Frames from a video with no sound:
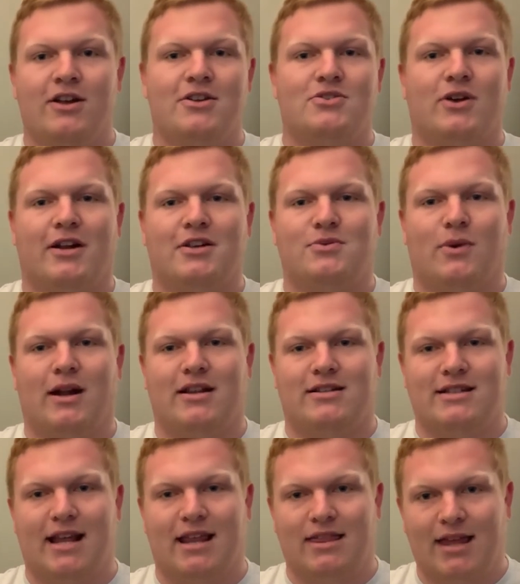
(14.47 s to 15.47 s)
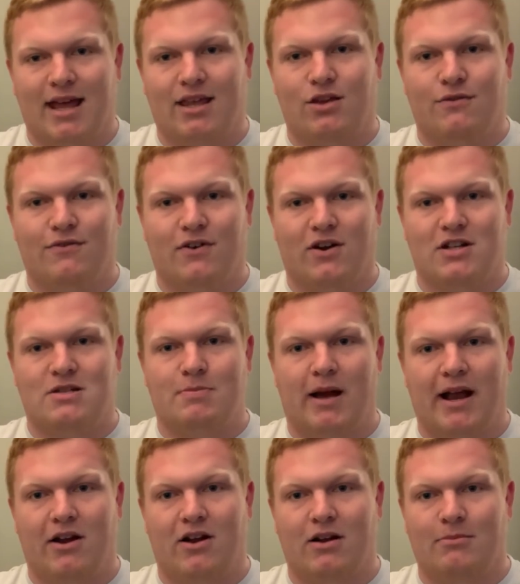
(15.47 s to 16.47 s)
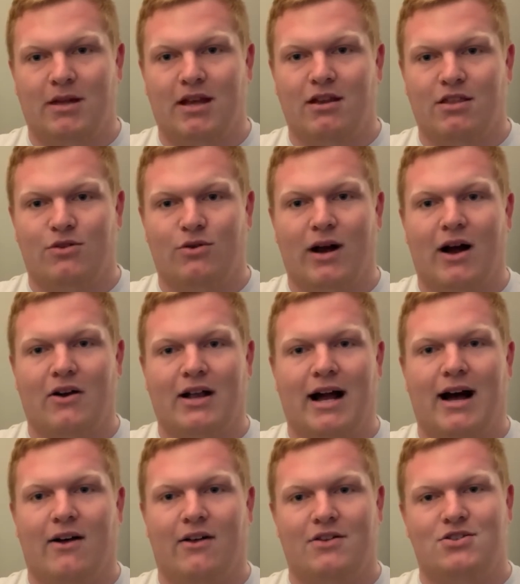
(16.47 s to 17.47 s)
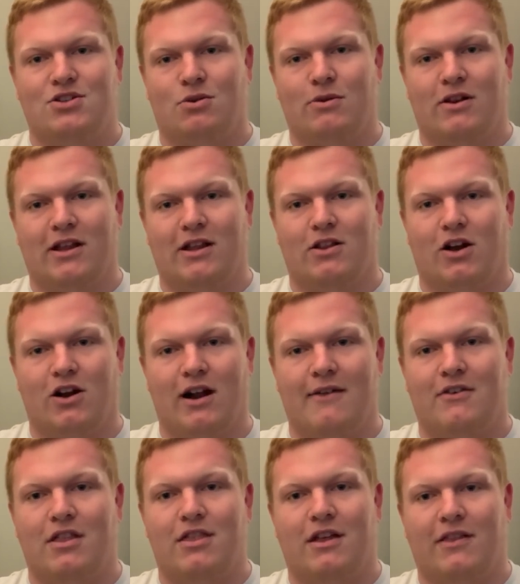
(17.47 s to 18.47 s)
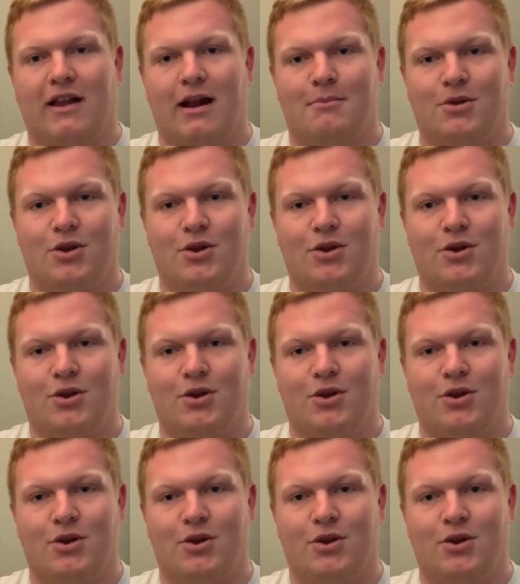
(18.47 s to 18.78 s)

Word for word: So I just wanted to say thank you for inspiring me throughout college to really learn everything that I'm